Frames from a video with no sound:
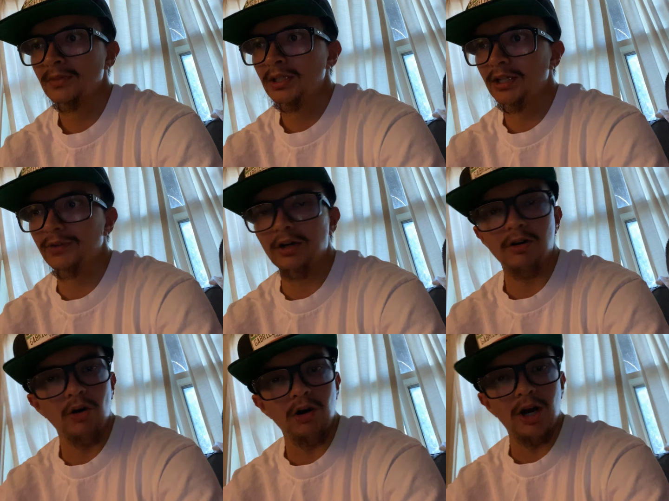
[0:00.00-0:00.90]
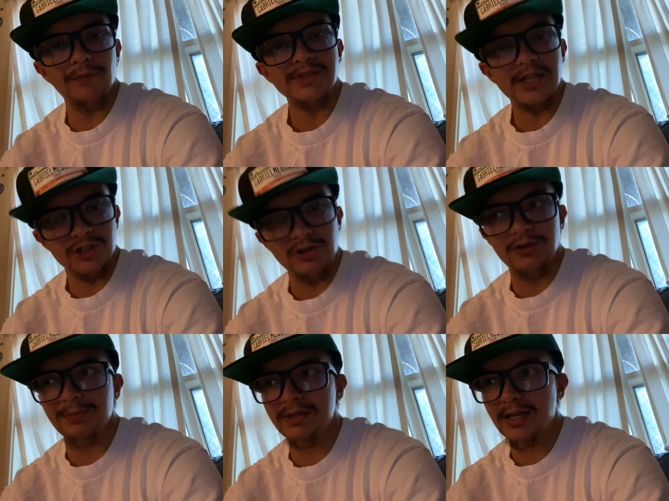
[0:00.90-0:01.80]
If our whole offense had shown
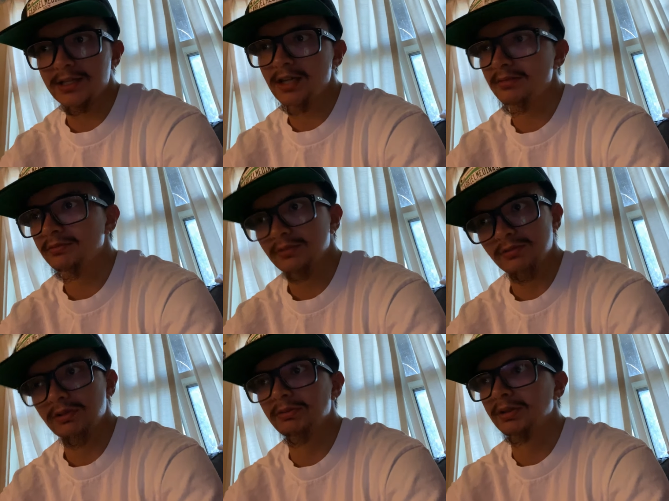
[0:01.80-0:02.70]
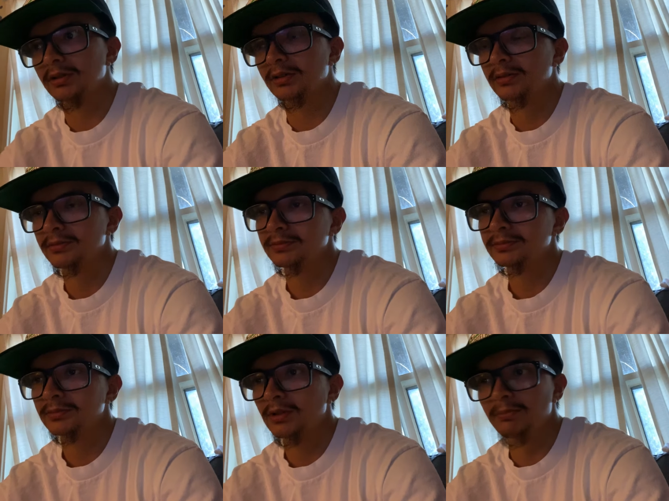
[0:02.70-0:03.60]
up in that game, we would have been good.
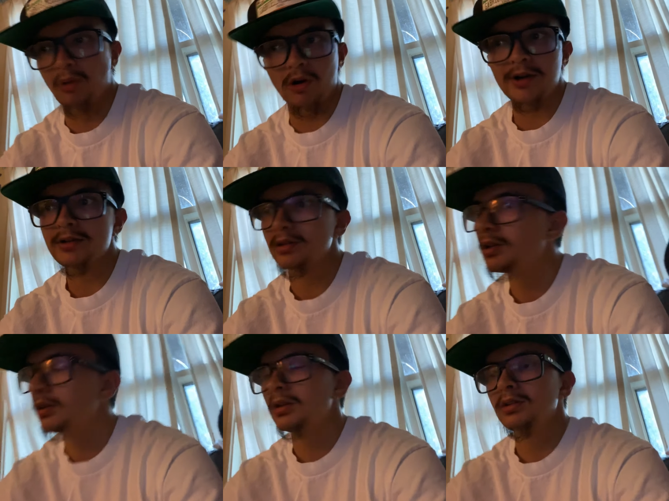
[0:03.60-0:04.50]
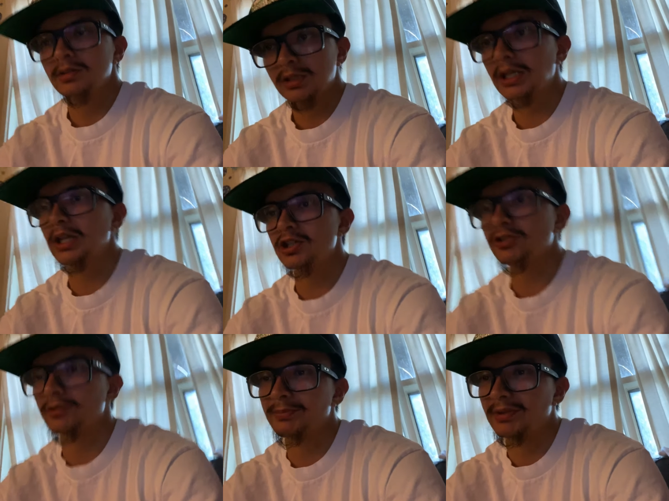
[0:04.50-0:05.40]
Bourne, he
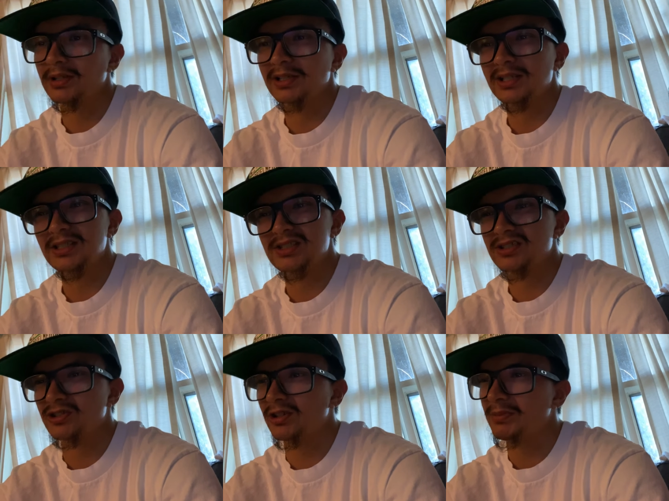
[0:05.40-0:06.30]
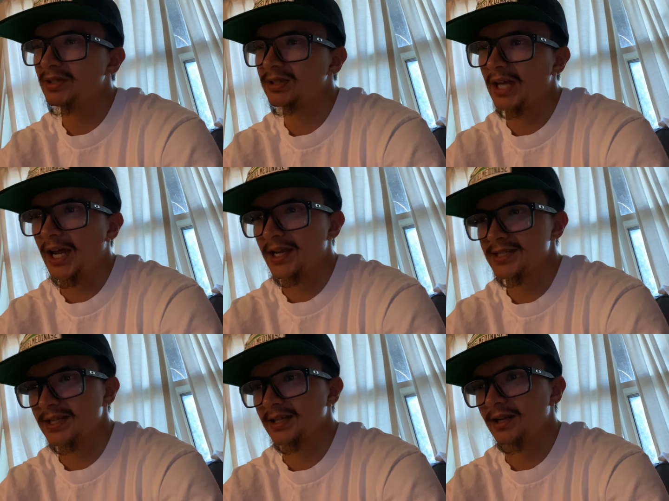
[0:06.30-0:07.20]
showed up. He showed up in the
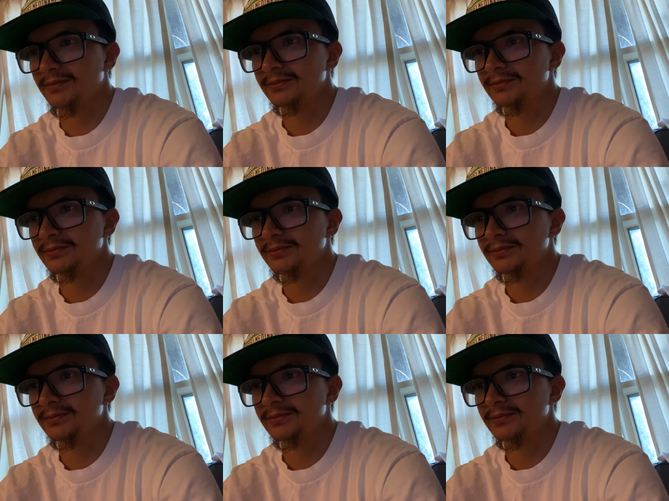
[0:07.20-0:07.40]
second half.